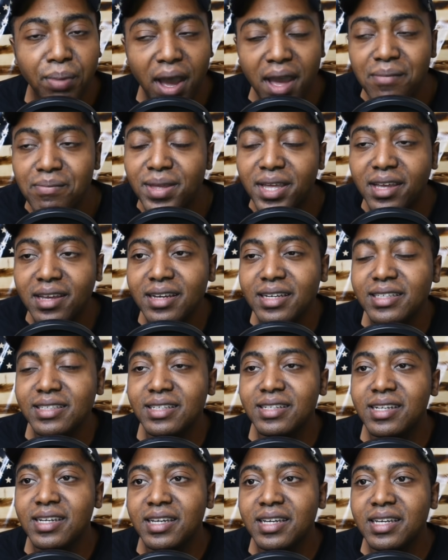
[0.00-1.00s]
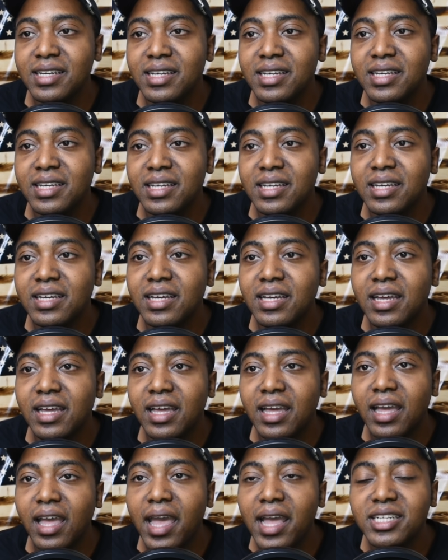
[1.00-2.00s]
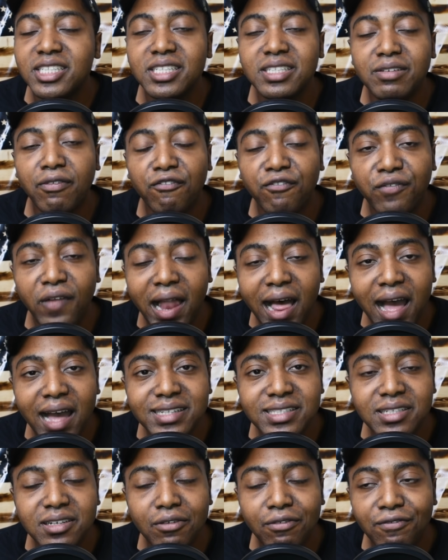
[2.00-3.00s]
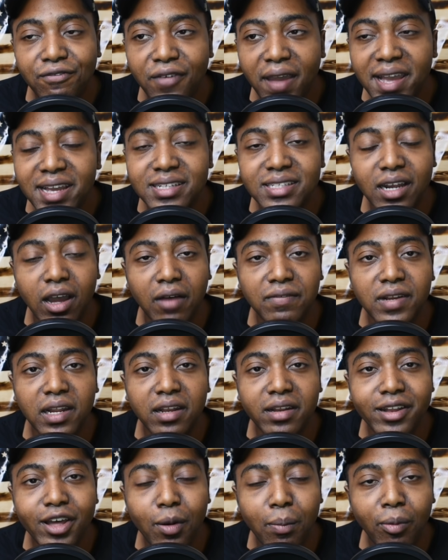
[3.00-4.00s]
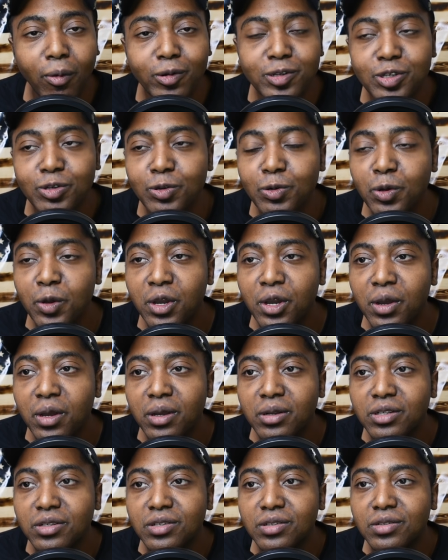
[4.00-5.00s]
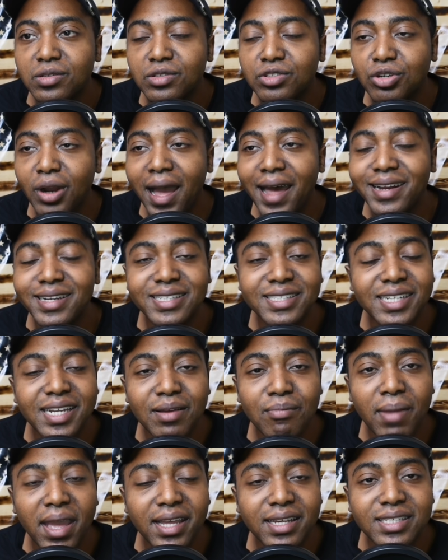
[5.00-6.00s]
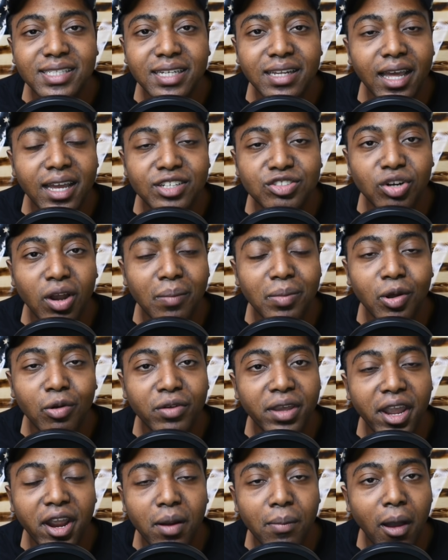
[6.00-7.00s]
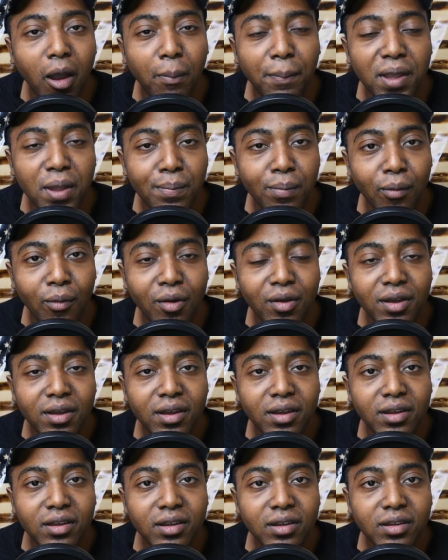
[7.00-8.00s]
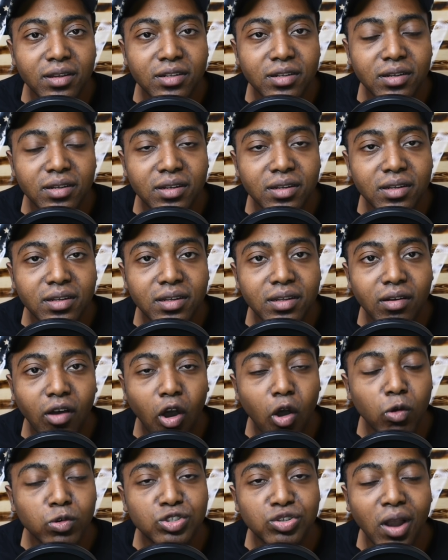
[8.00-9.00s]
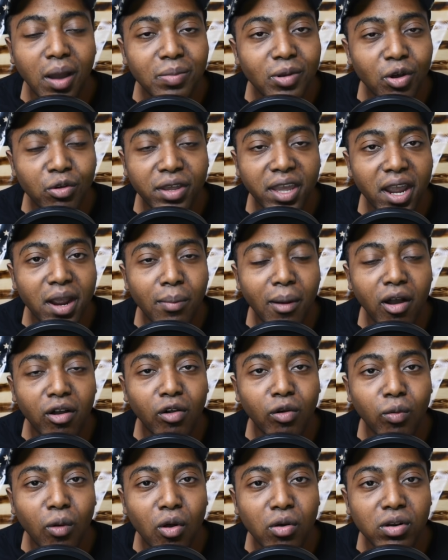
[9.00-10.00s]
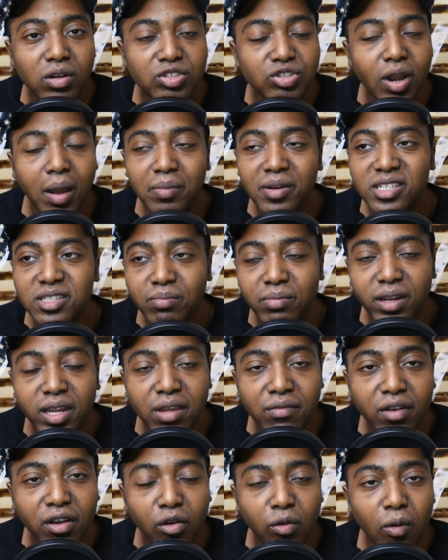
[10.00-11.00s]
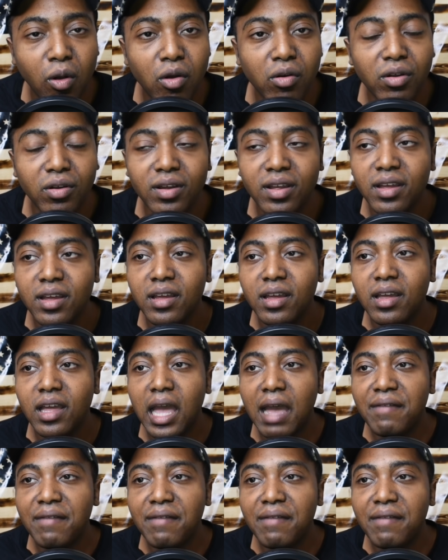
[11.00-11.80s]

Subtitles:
but because it just flies in the face of the liberals who try to make it seem like Trump don't care about people. Oh, Trump don't care about Corona. Trump doesn't believe in Corona.